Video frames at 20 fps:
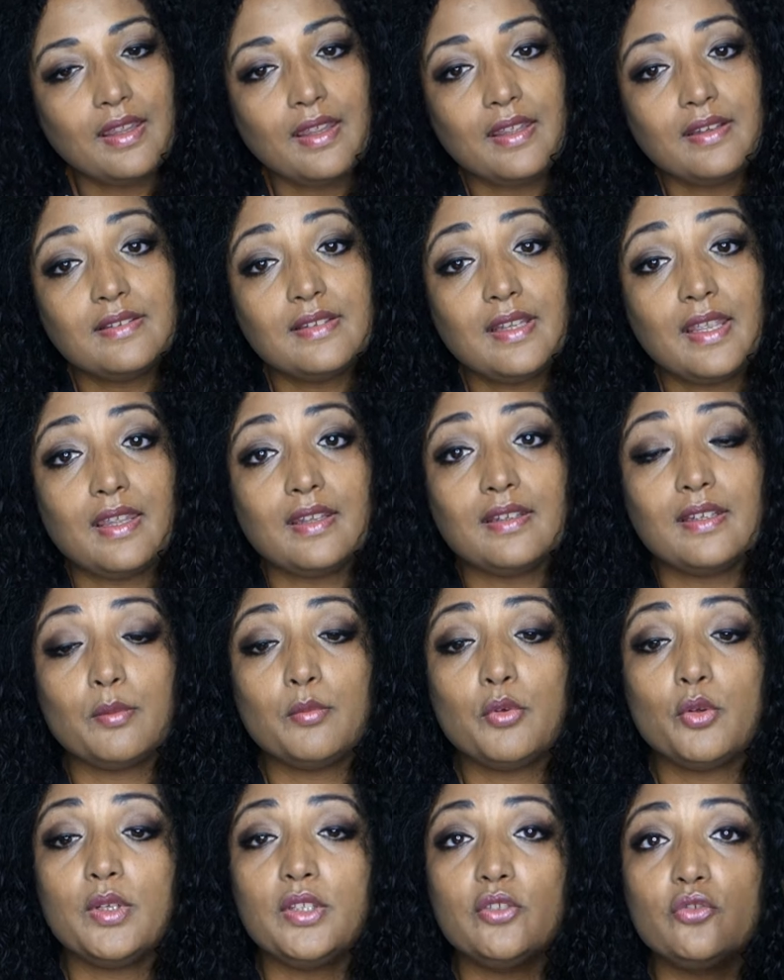And then
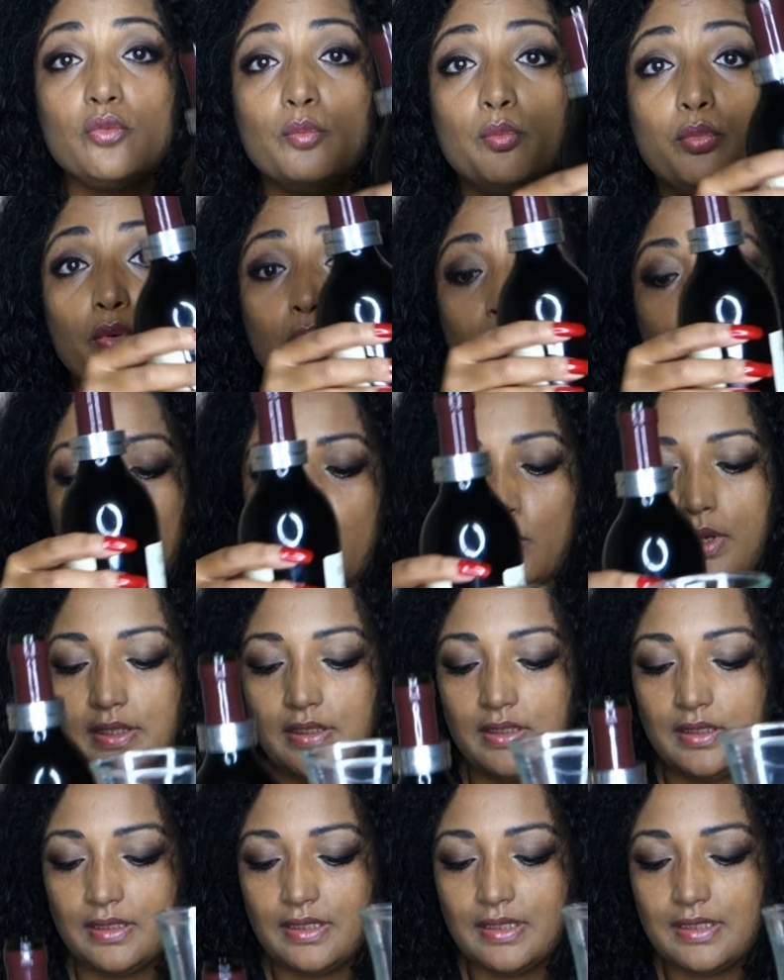I'm going to pour the
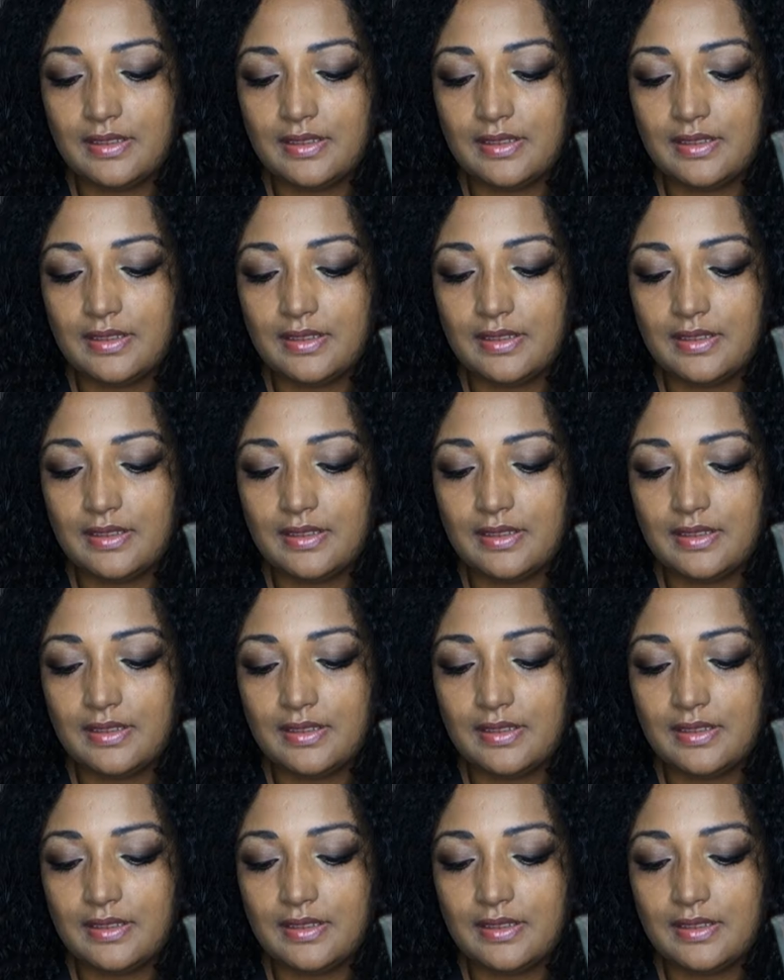wine in